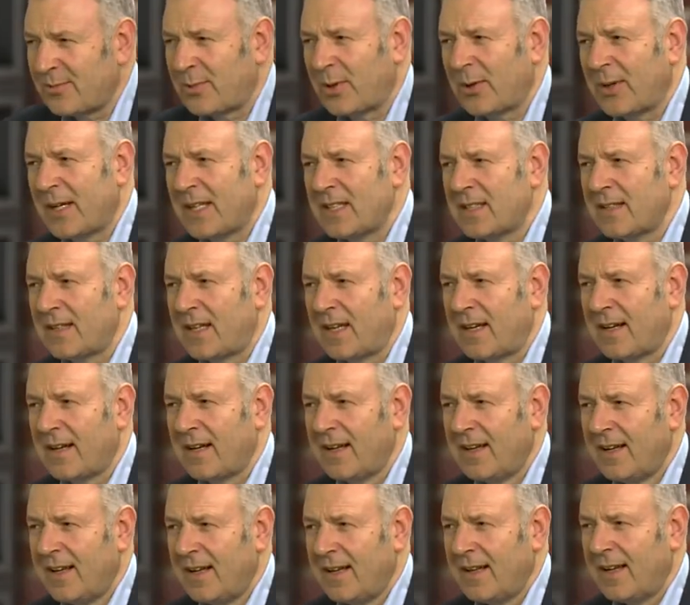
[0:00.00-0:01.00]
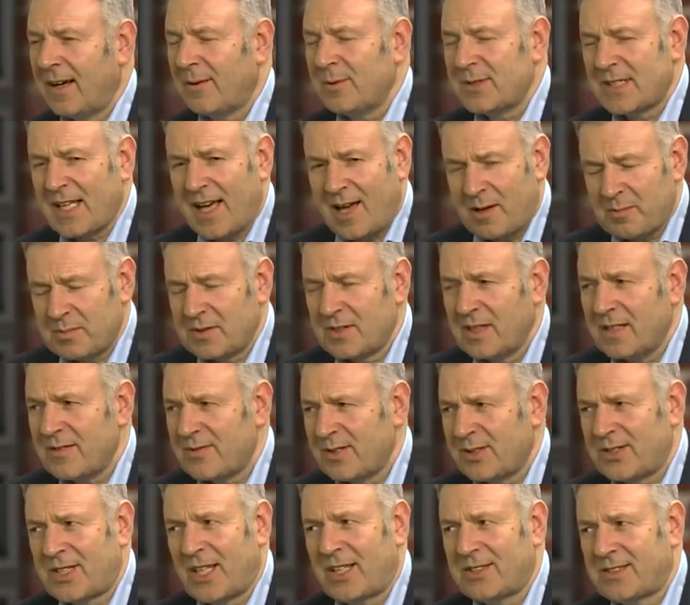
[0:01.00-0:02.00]
I'm going to end it there. That was absolutely
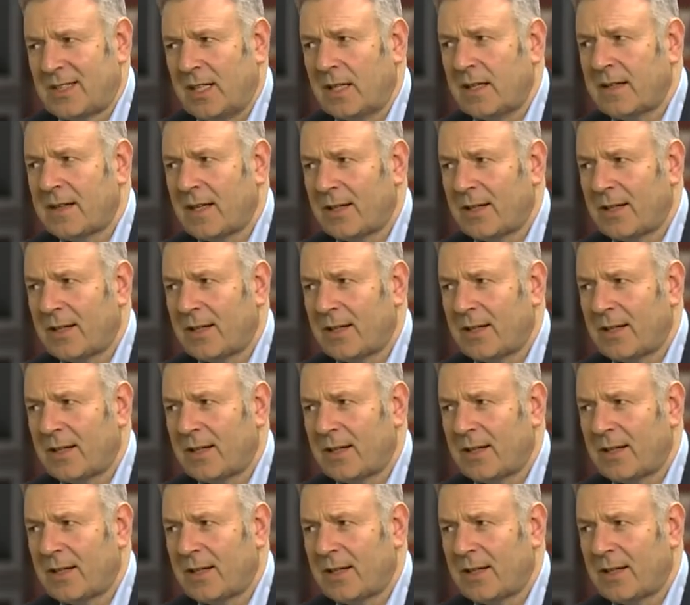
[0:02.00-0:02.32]
fantastic.